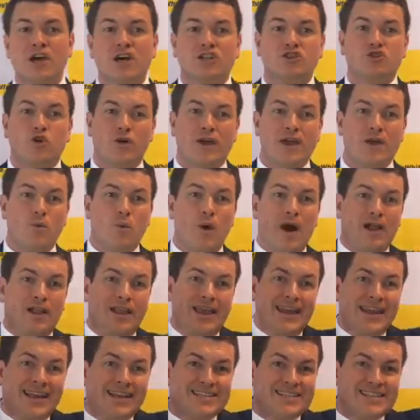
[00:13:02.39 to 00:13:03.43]
talking well
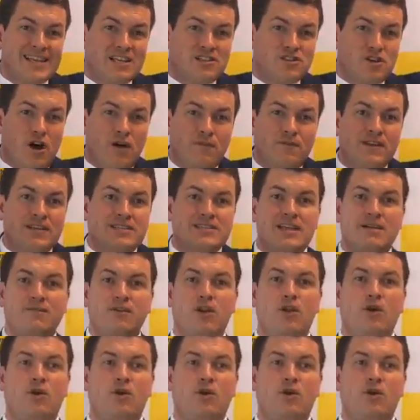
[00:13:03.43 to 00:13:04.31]
in excess of this level